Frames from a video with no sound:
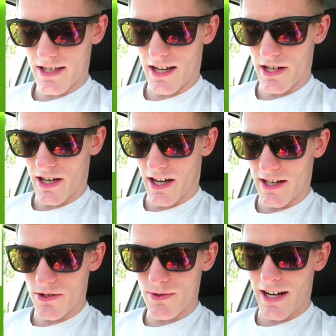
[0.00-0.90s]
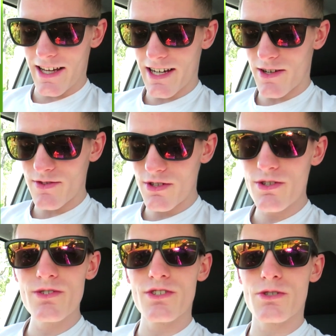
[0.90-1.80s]
I, I don't like having to
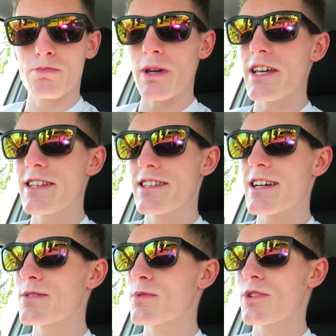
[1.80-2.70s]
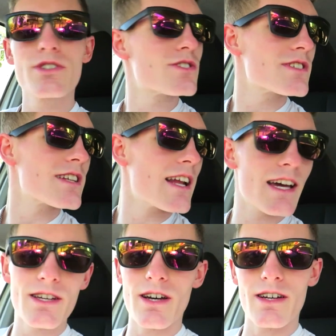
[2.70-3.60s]
do the speed thing where you
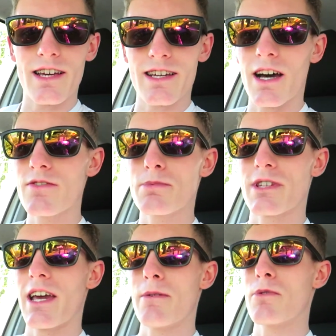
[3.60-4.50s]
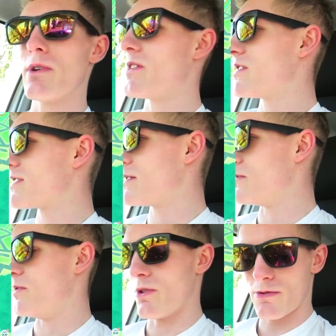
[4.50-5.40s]
slide, like I have to put the camera away all the time
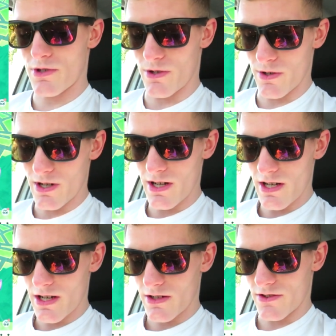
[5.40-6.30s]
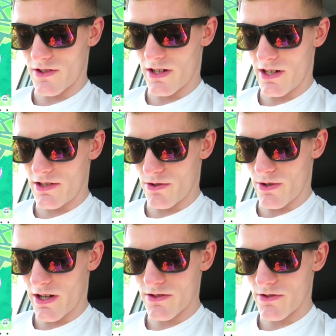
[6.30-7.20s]
to do it, so, because I need two
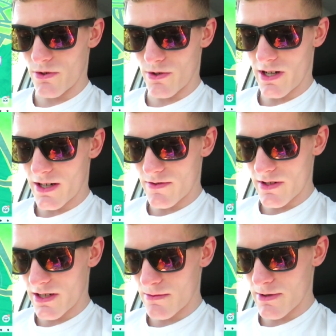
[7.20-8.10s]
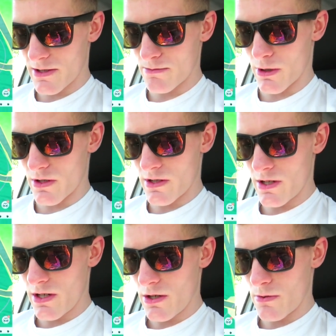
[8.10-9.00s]
hands doing half the damn thing, but
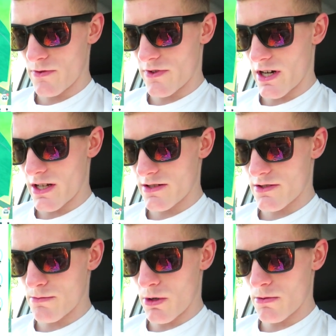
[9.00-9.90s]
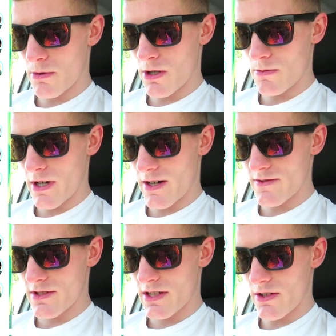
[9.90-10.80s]
We've got some Pokemon we
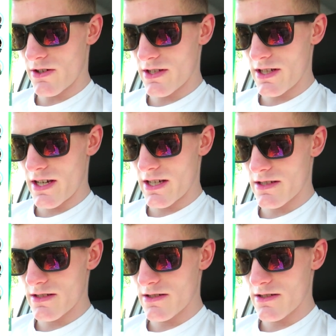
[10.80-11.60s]
haven't caught yet.